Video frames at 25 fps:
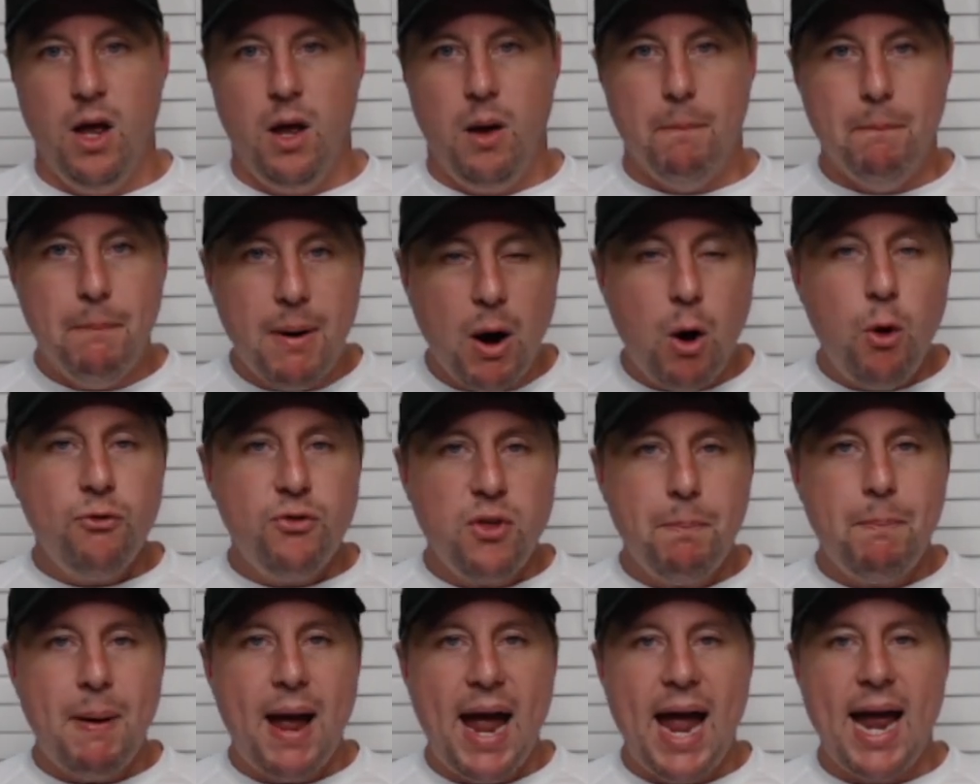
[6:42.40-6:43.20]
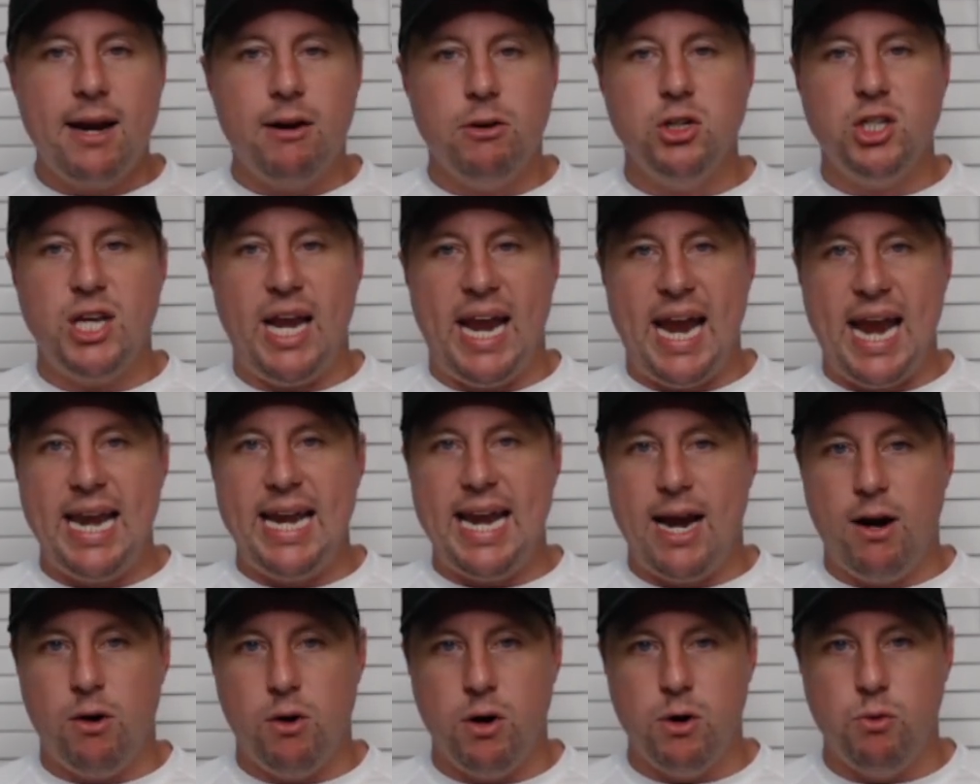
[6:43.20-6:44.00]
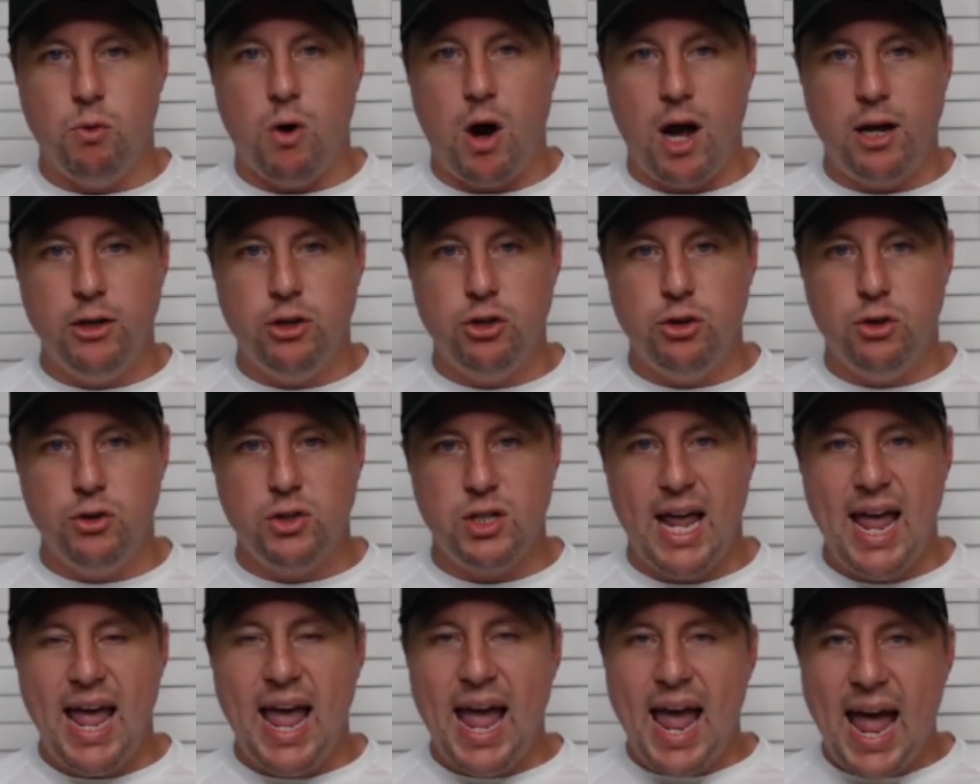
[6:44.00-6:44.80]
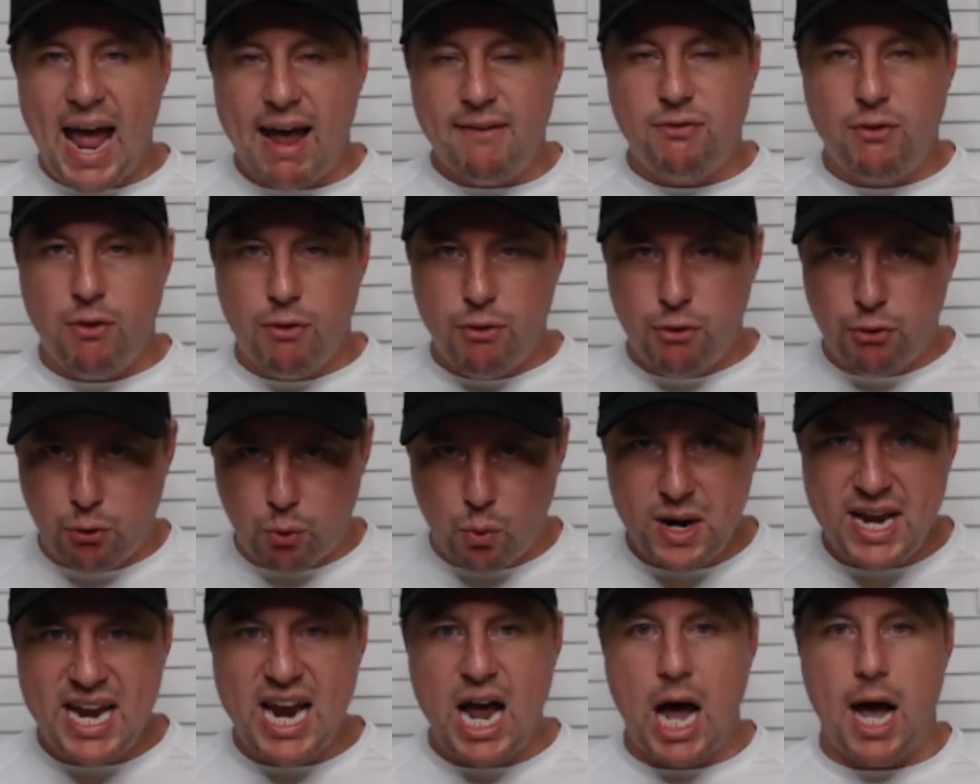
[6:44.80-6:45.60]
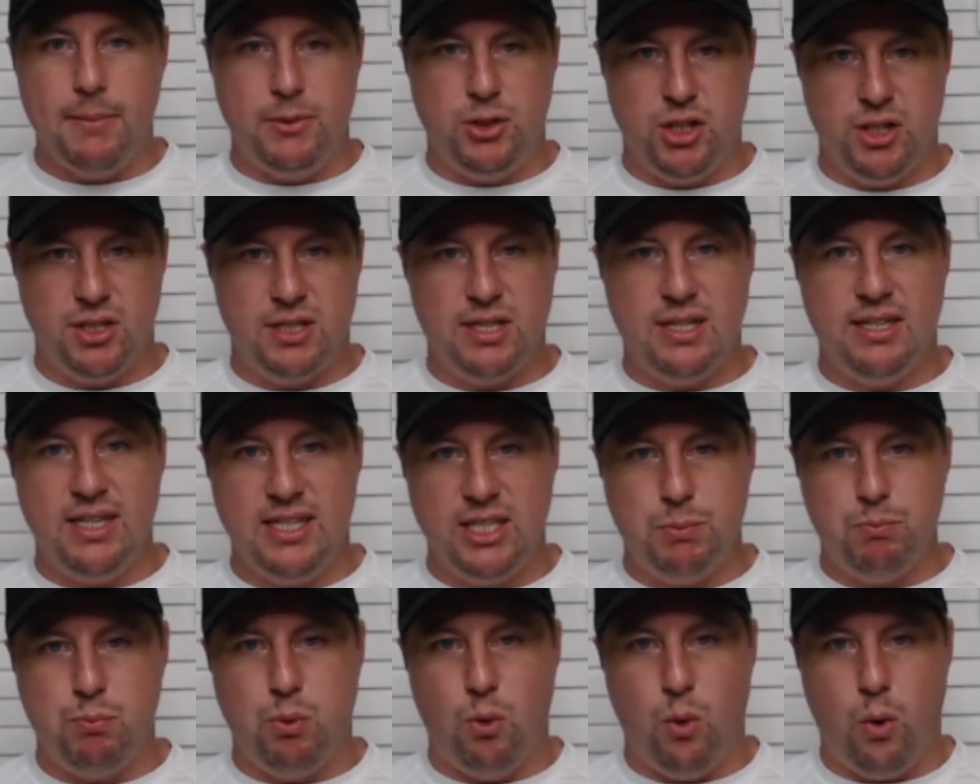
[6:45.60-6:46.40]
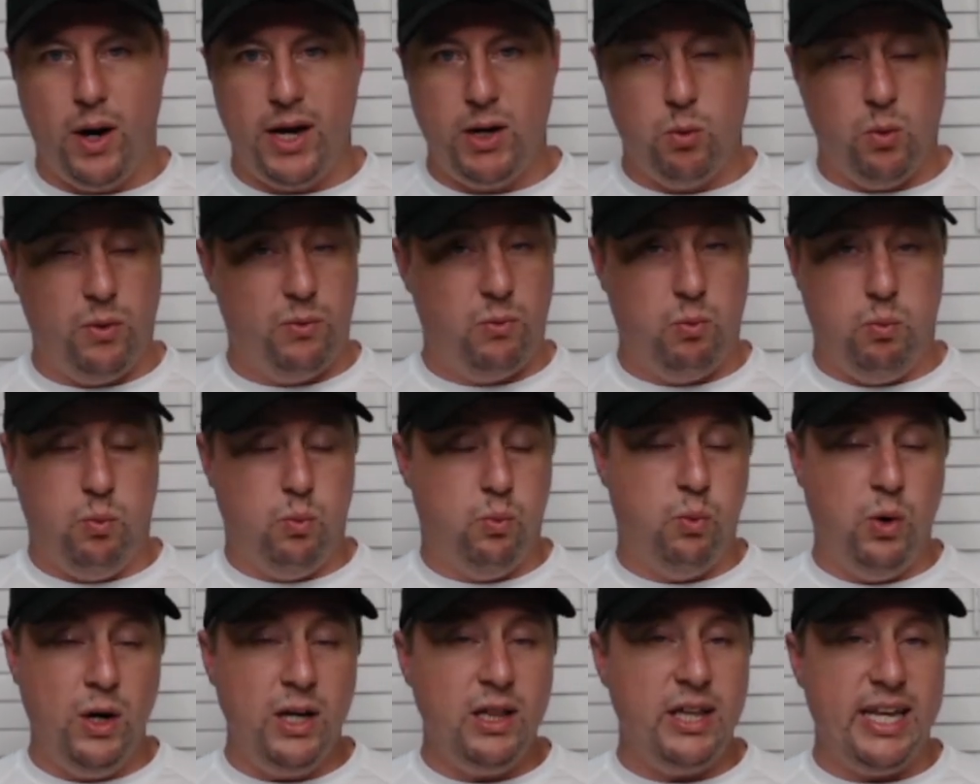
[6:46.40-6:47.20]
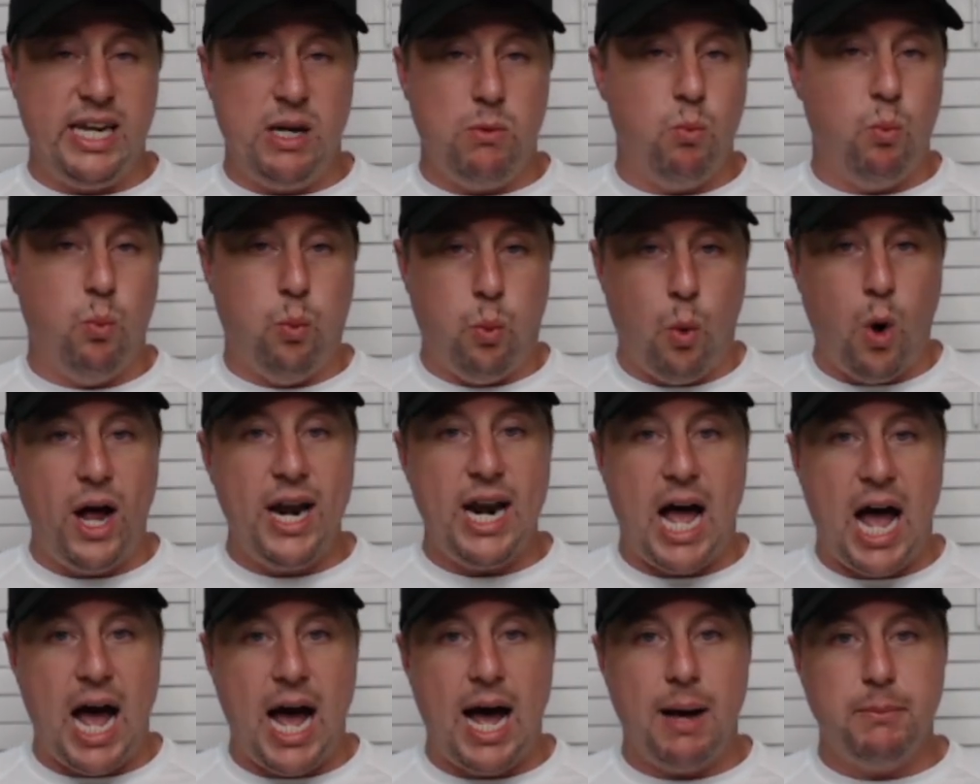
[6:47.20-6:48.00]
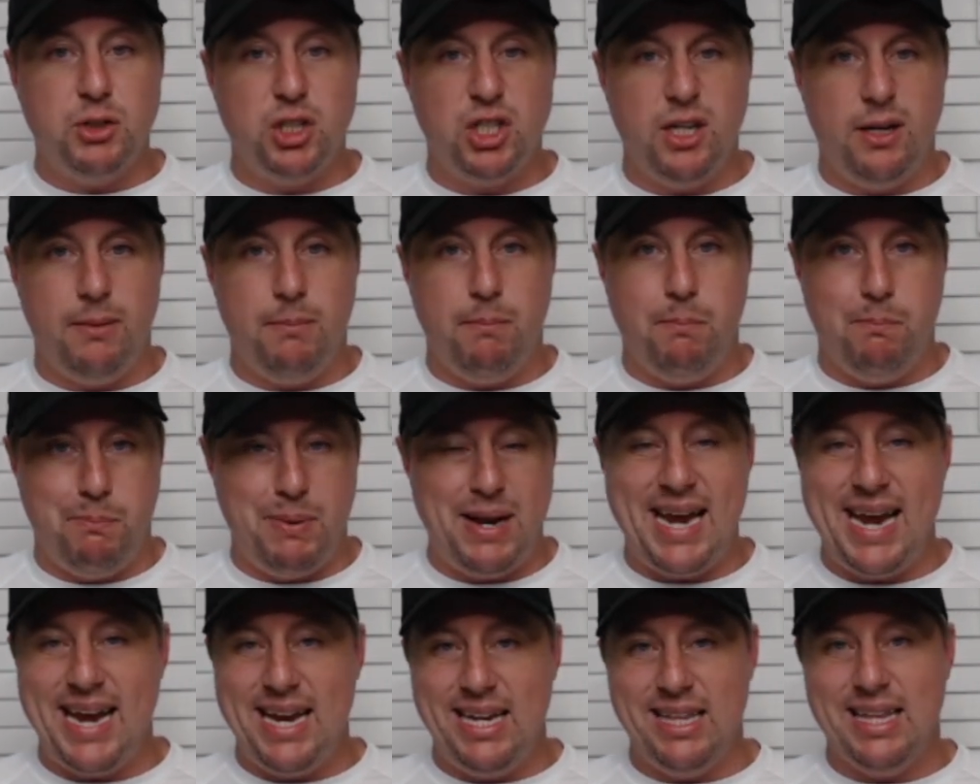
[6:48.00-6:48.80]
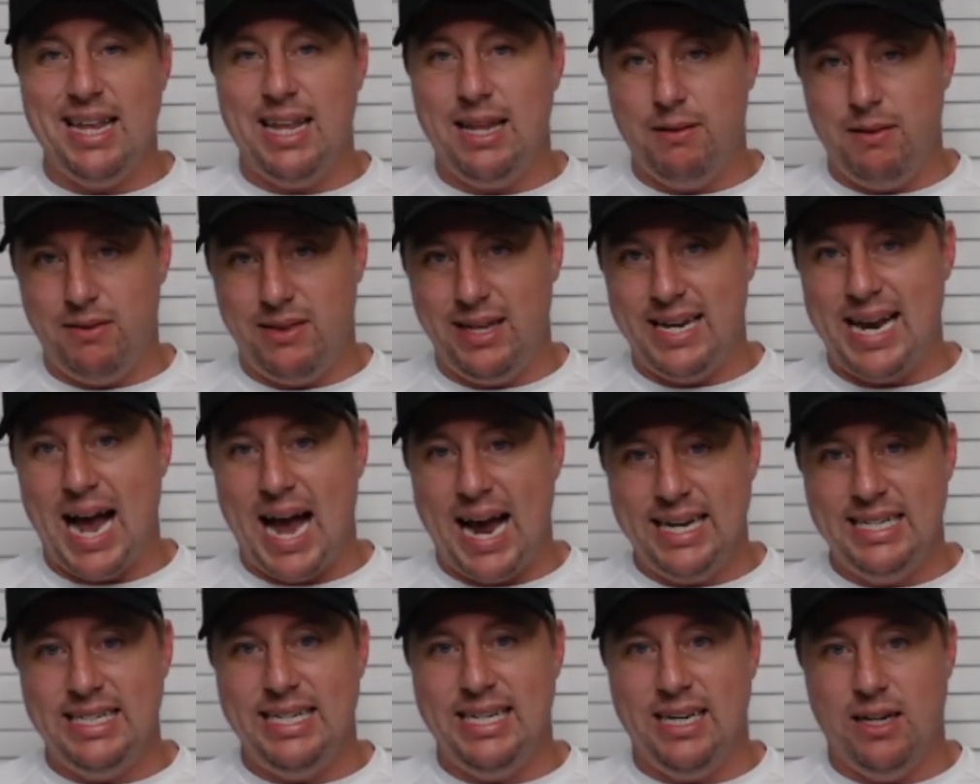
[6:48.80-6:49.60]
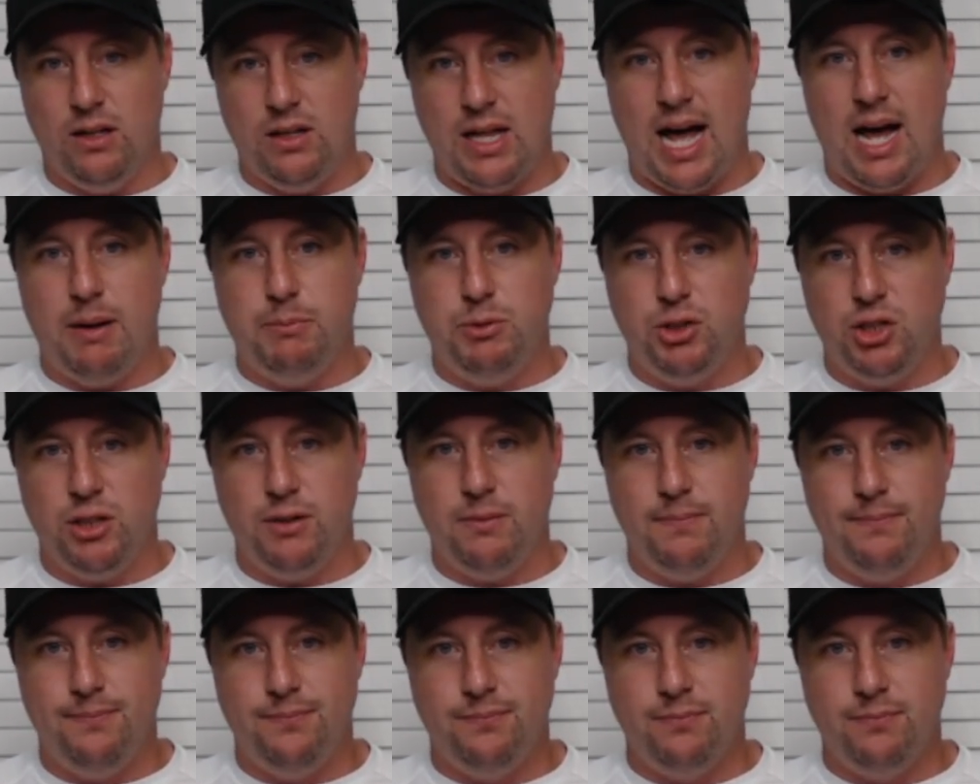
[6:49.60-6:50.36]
Both the Packers and Aaron Rodgers have three options at this point, with really one option being the ideal option.